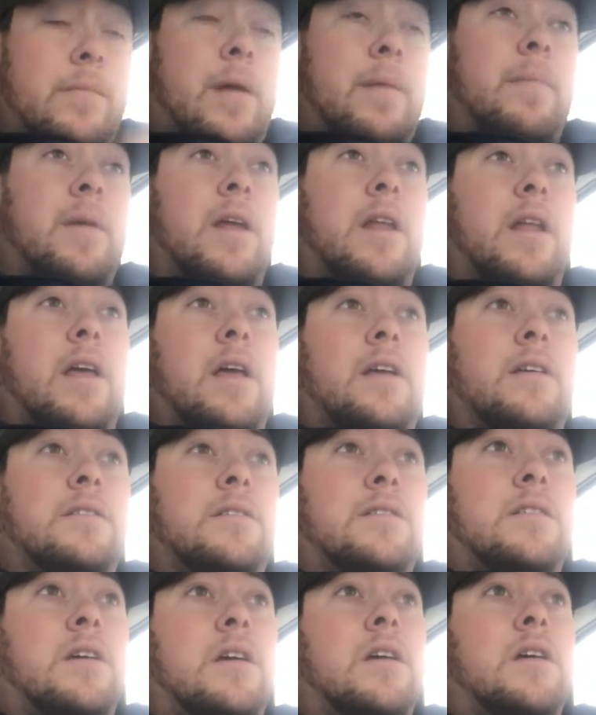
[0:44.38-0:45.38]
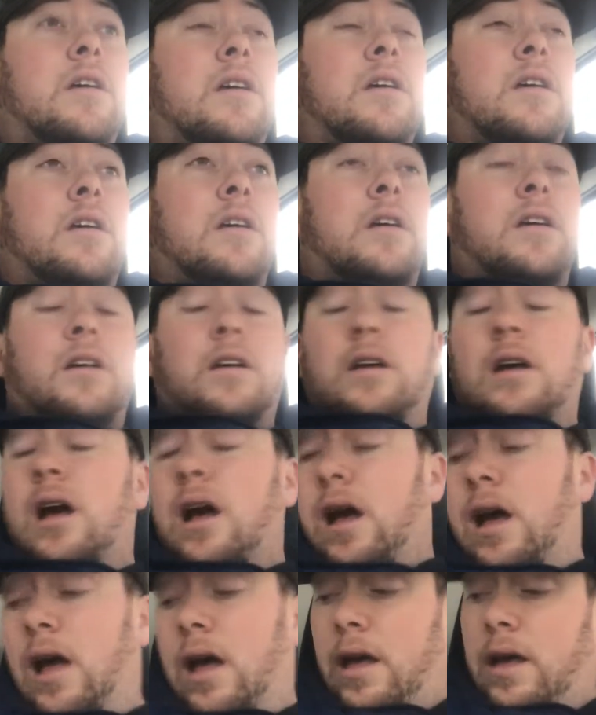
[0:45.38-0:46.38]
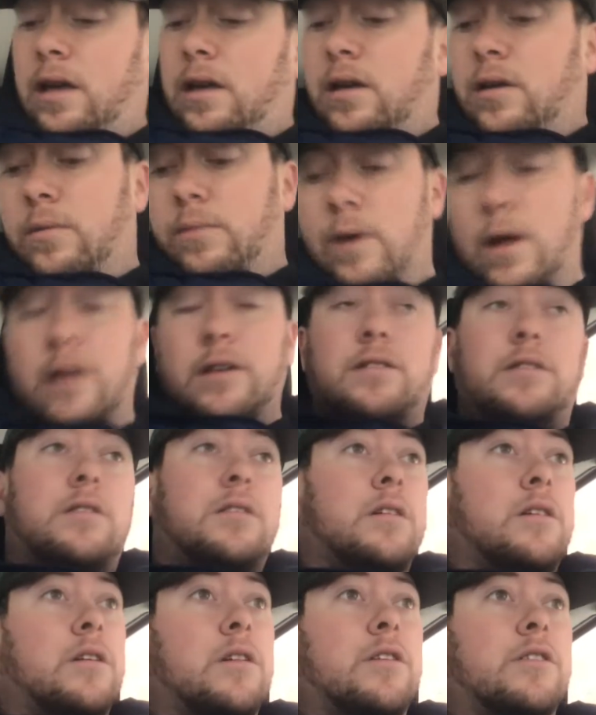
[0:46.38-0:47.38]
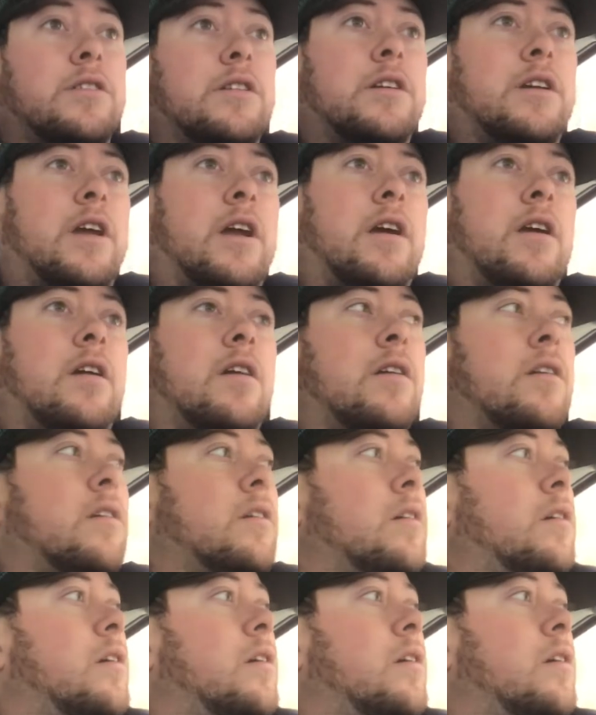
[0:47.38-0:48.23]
my meetings, I went to urgent care,